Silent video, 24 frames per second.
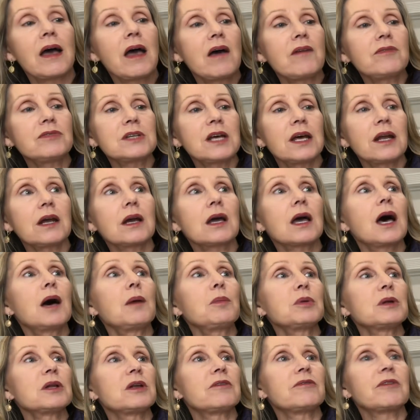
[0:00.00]
I have done a
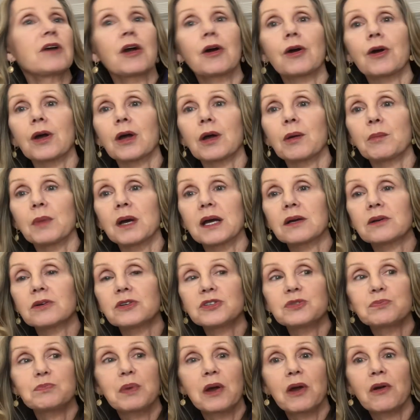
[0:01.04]
couple of Erica
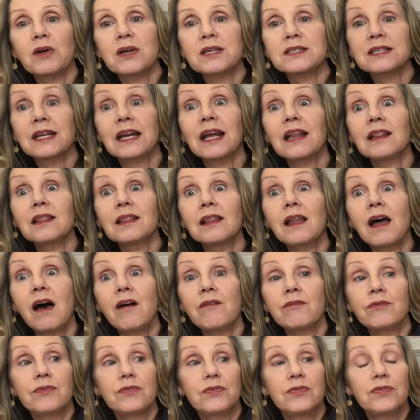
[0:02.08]
Michaels berries and I
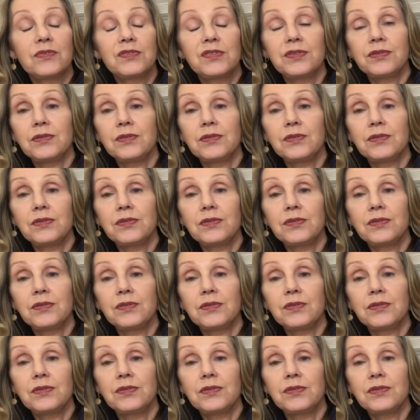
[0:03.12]
love